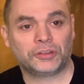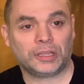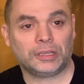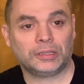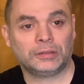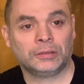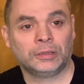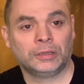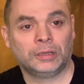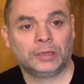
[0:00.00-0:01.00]
The
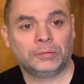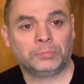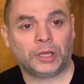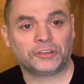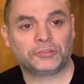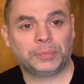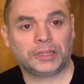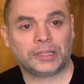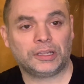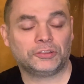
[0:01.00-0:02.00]

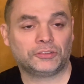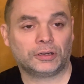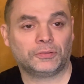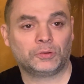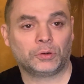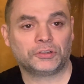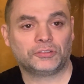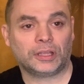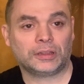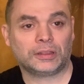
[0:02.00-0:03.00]
possibility is there, of course,
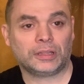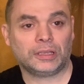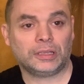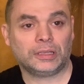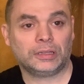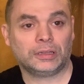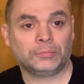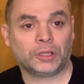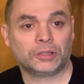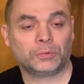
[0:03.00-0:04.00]
that the
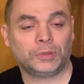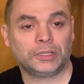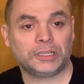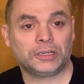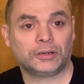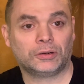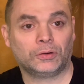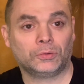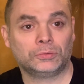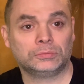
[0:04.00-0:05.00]
mother will eat her
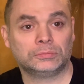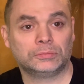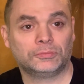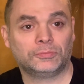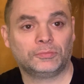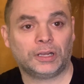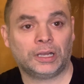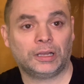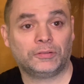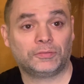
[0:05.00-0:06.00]
own
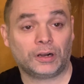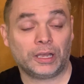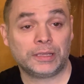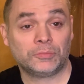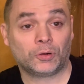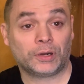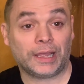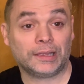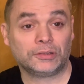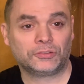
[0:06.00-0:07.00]
fry or
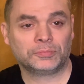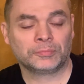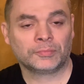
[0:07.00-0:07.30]
eggs,